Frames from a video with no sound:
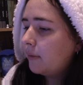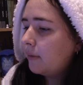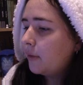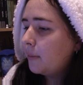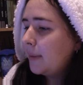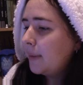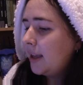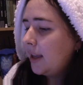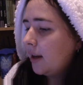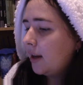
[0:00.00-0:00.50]

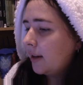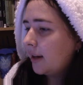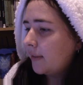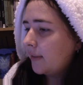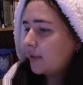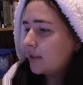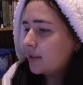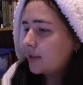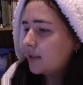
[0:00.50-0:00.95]
for me I'd have to